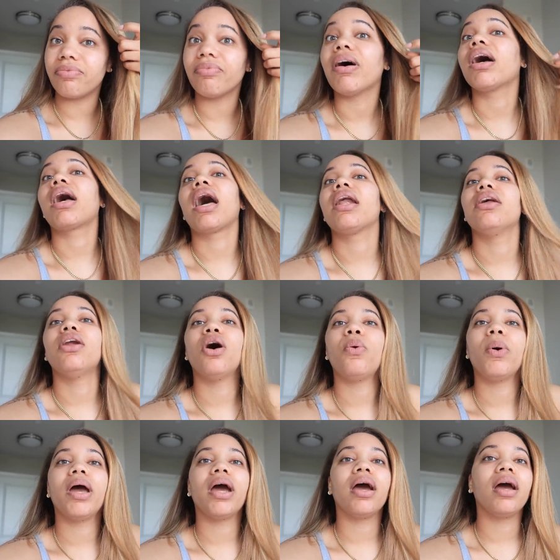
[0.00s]
like out of
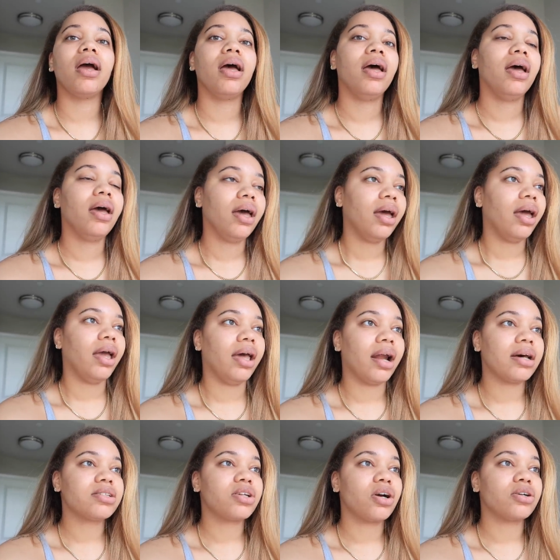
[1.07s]
nowhere and
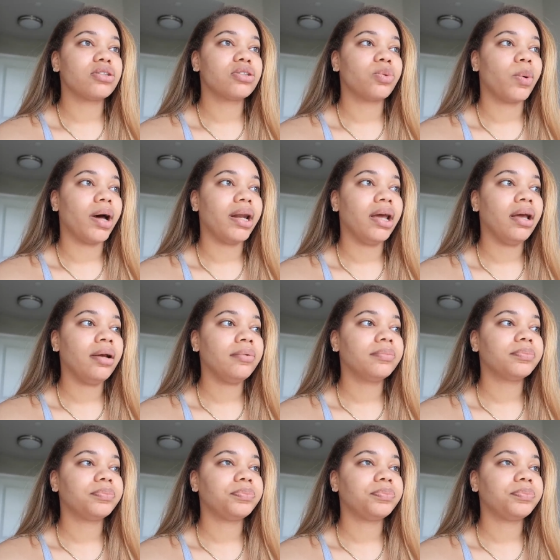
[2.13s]
i start sweating